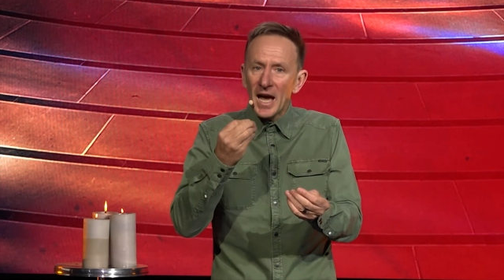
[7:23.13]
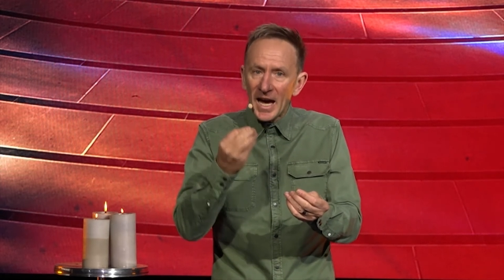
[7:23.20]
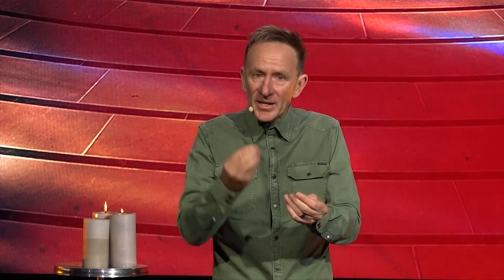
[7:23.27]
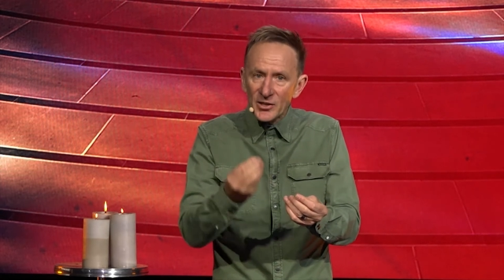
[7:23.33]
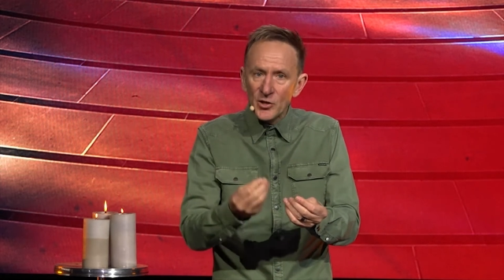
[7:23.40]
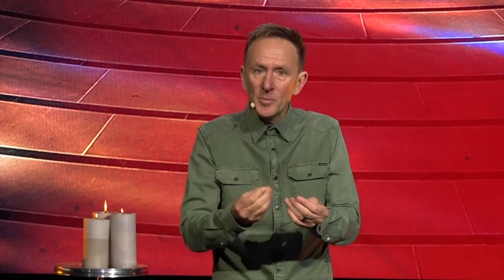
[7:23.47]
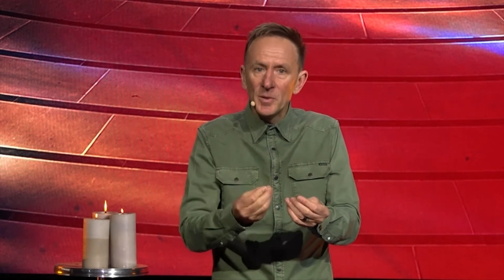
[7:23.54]

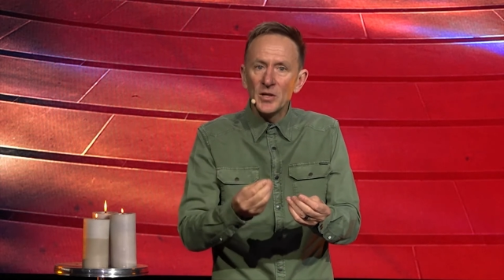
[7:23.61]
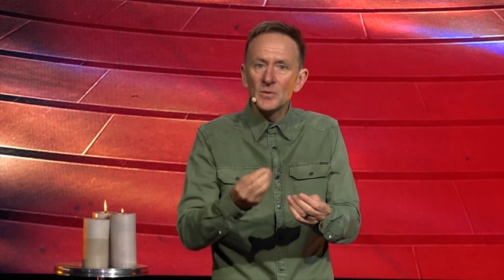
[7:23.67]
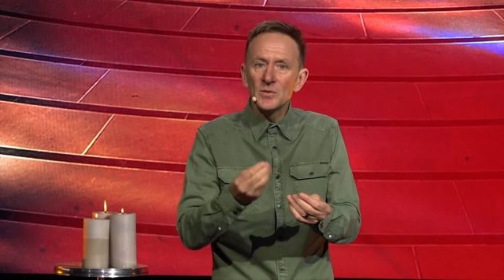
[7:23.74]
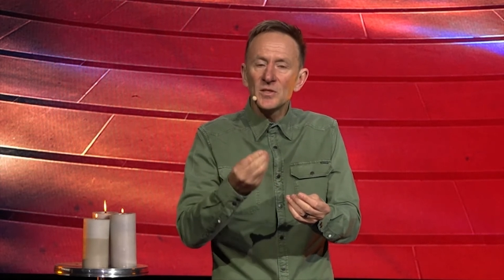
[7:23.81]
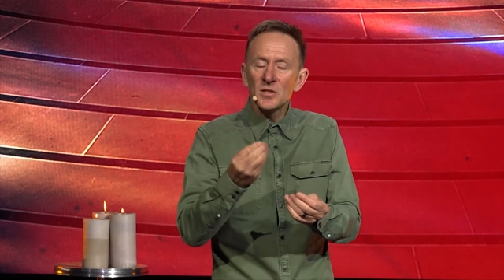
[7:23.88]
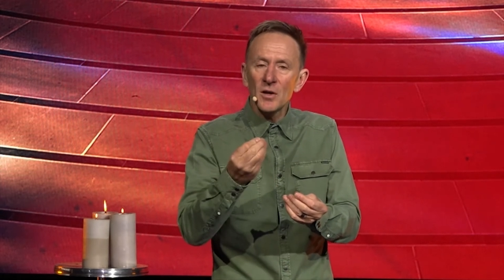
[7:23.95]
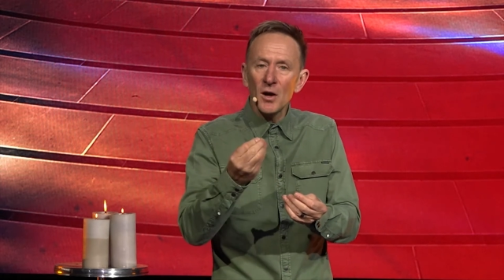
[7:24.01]

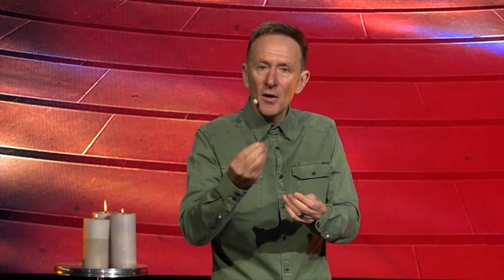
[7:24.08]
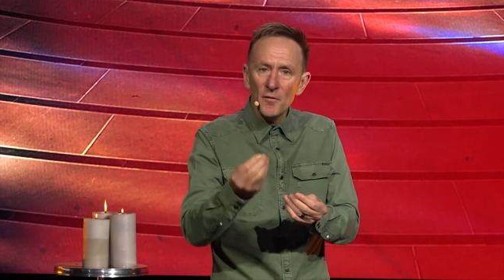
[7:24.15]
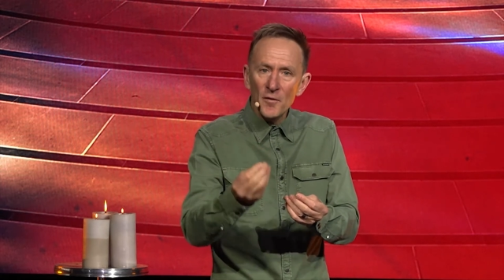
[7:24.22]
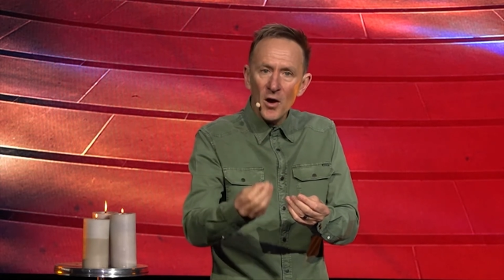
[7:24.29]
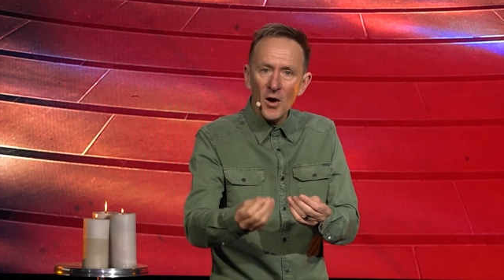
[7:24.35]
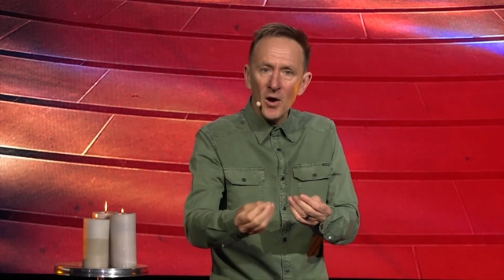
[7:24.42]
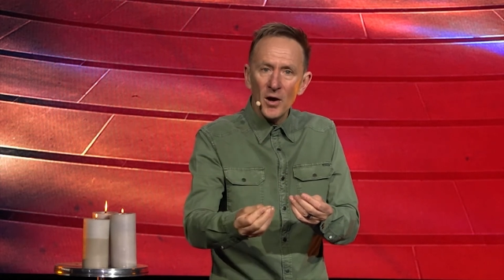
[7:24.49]
attributes
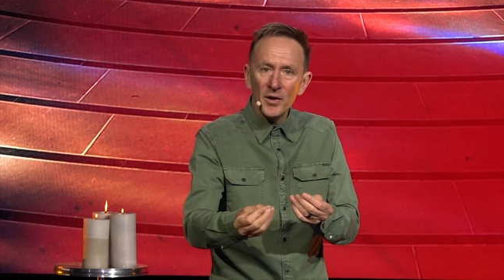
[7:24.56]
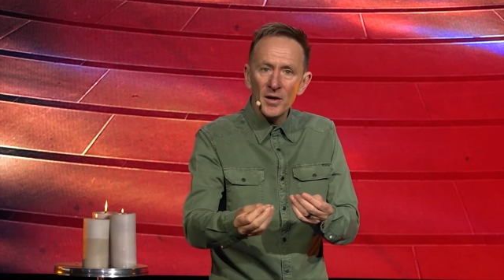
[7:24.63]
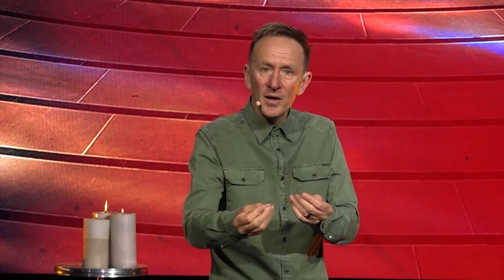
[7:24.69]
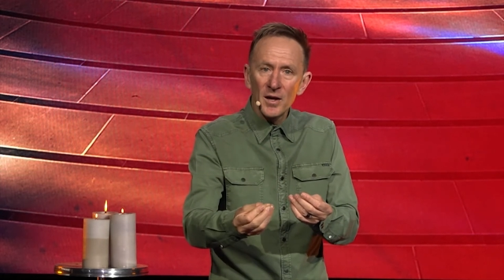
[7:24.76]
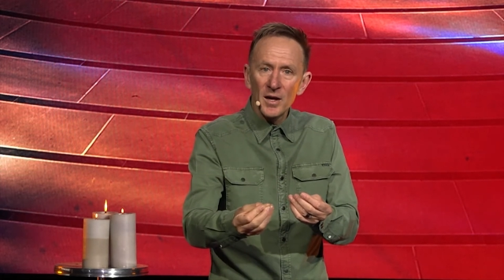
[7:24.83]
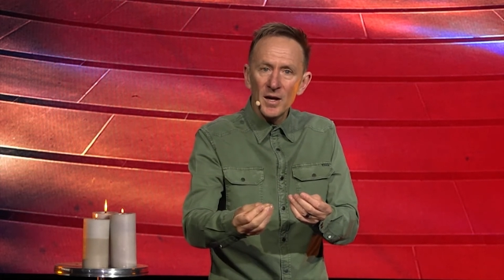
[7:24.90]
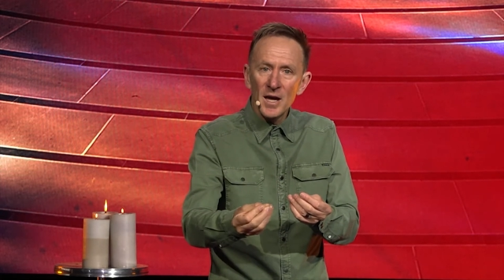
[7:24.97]
of God.